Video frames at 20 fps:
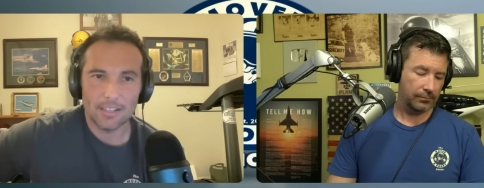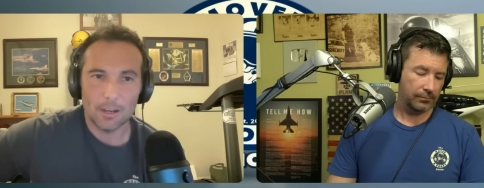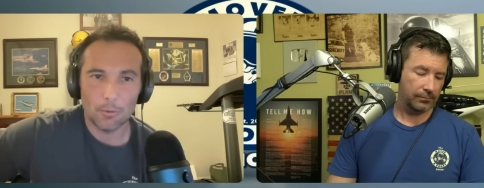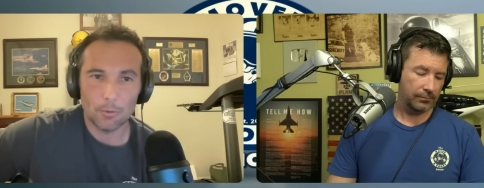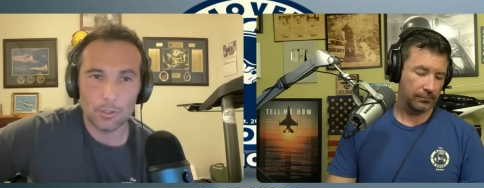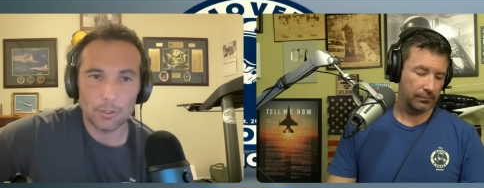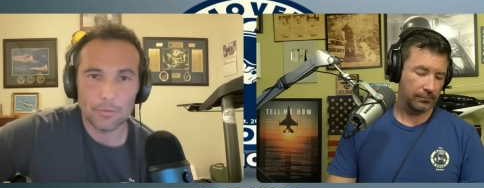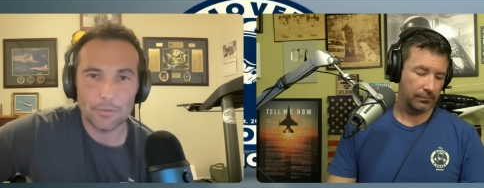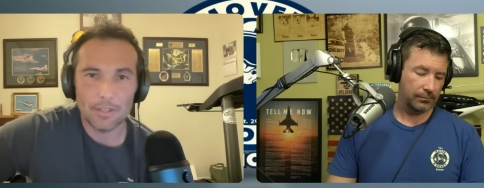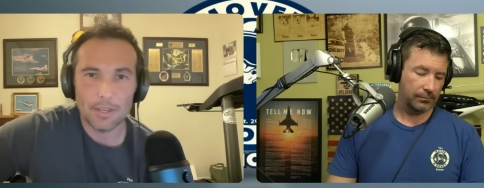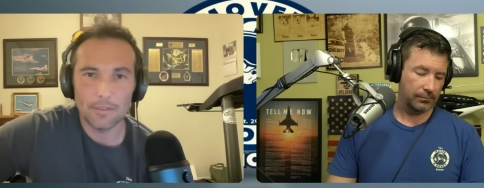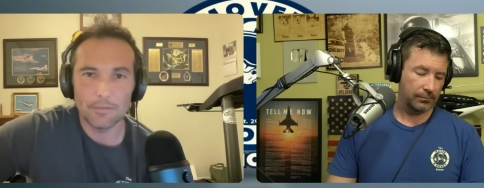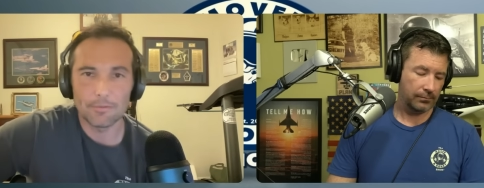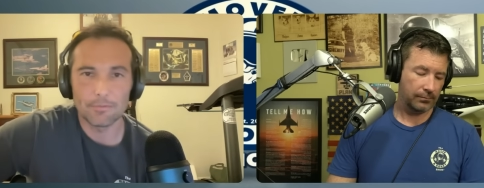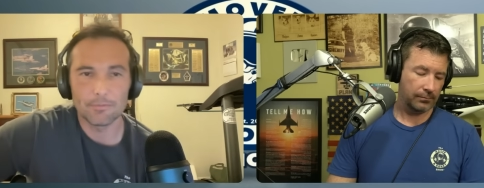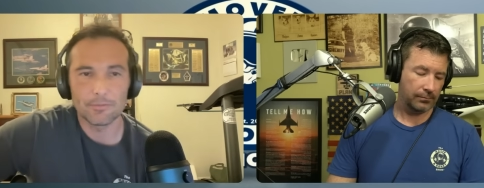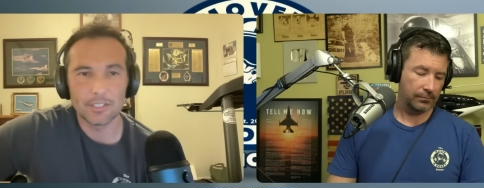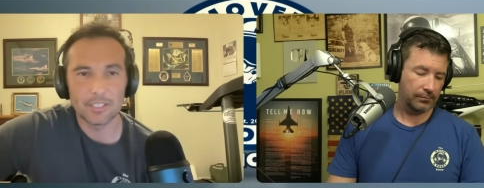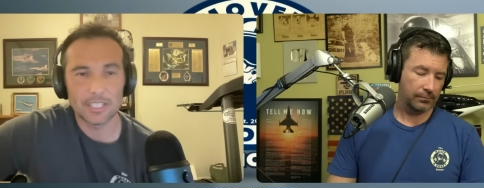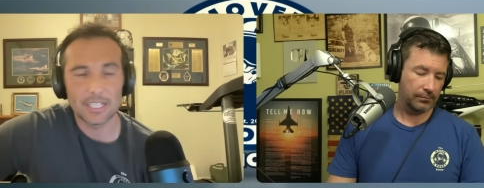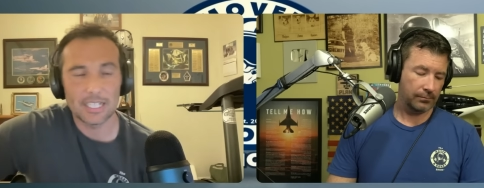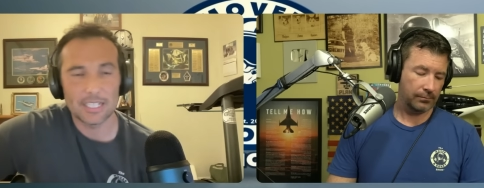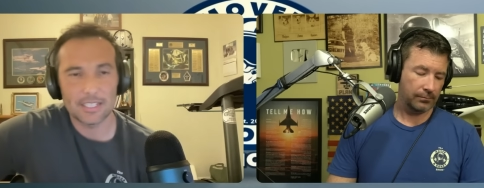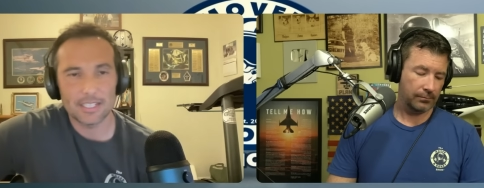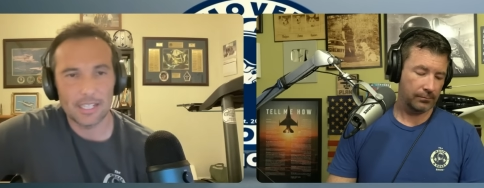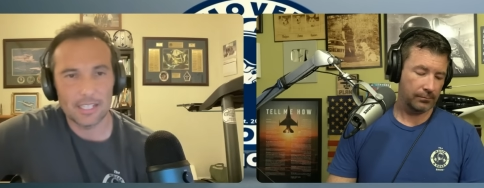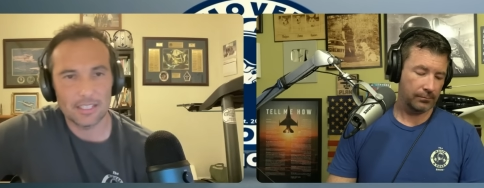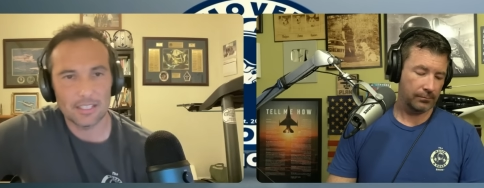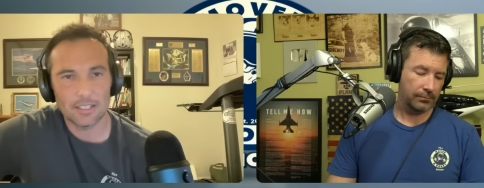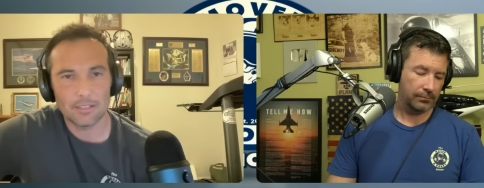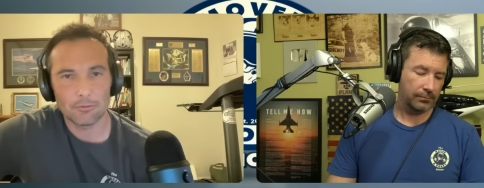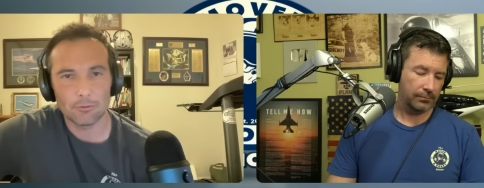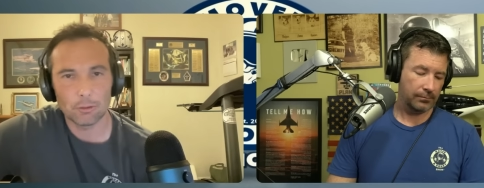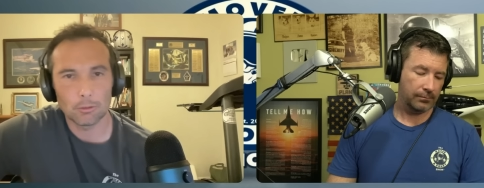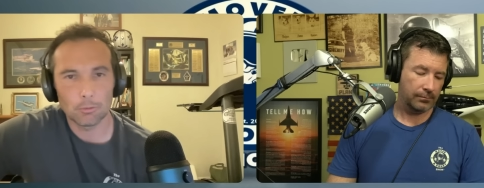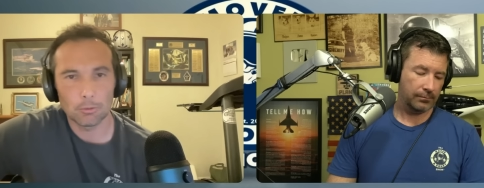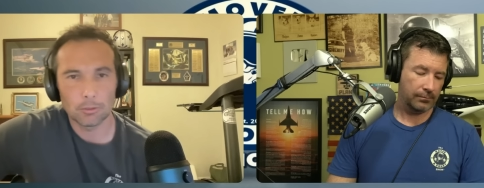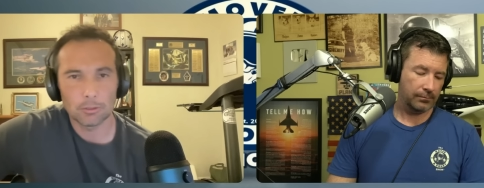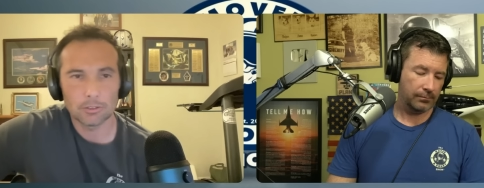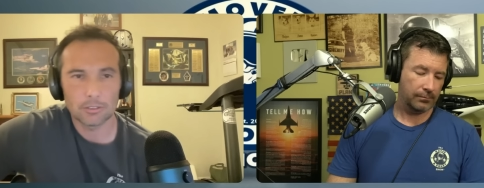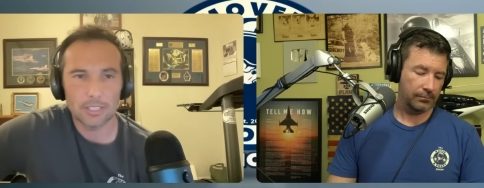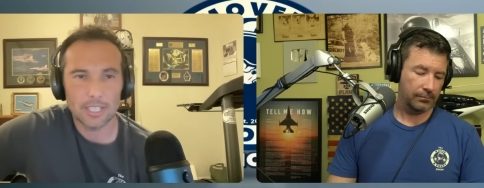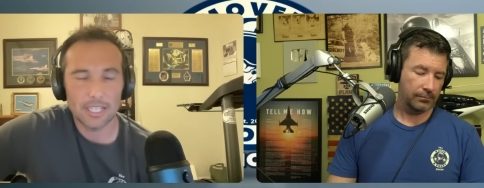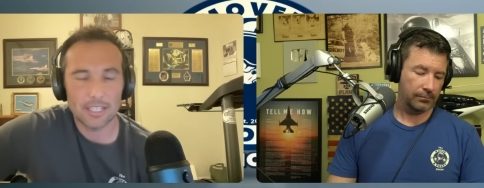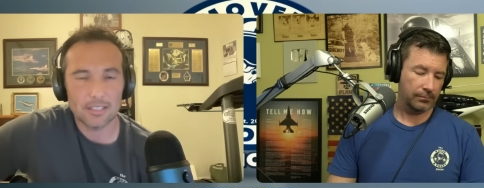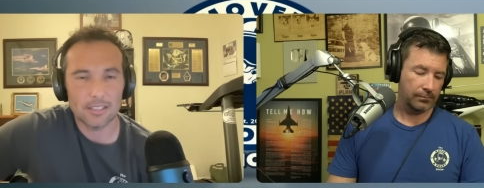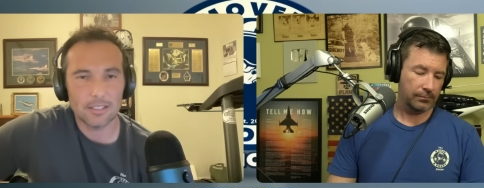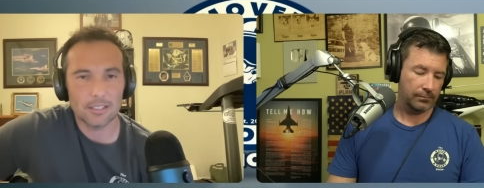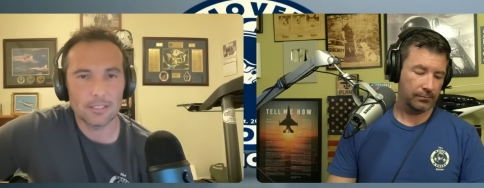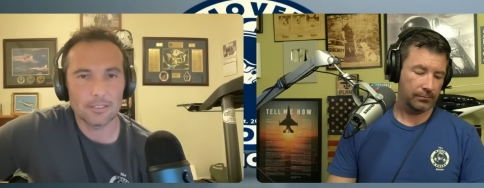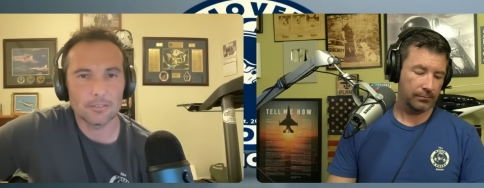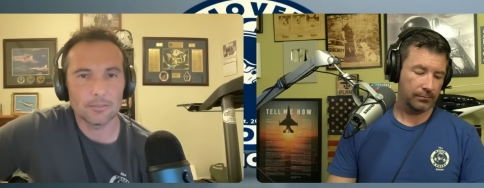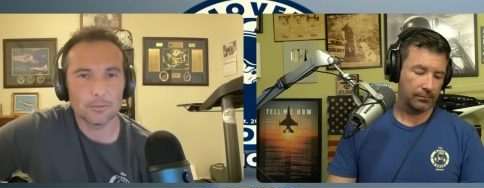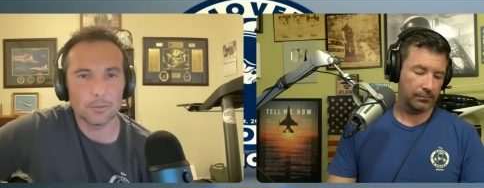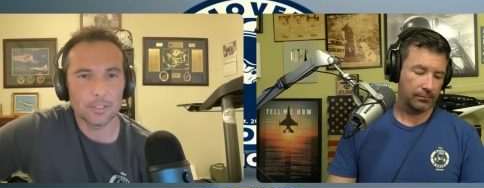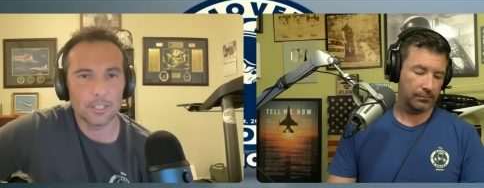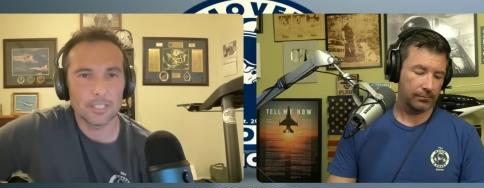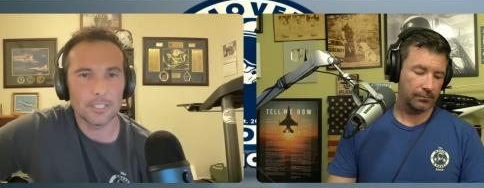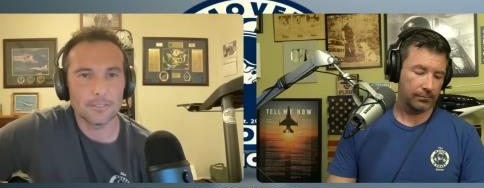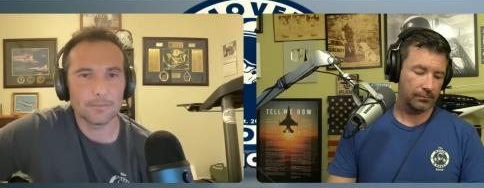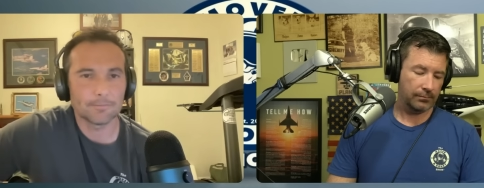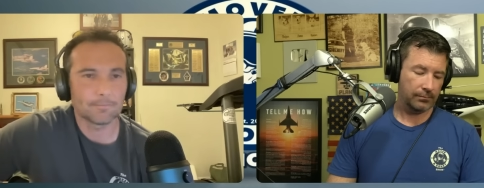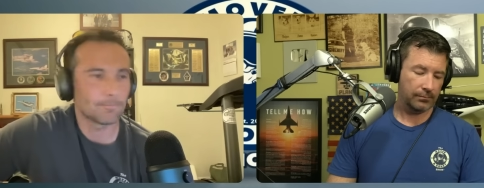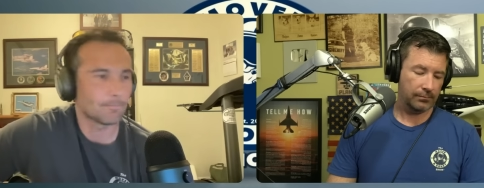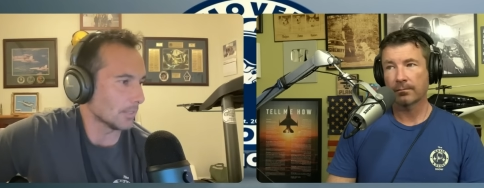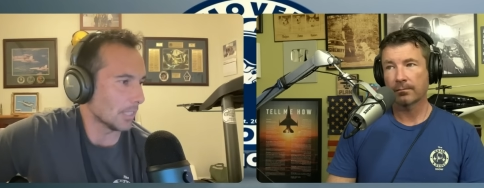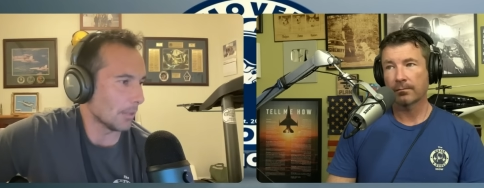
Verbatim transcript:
Speaker 1: I wonder if they've done any testing, real world testing with it.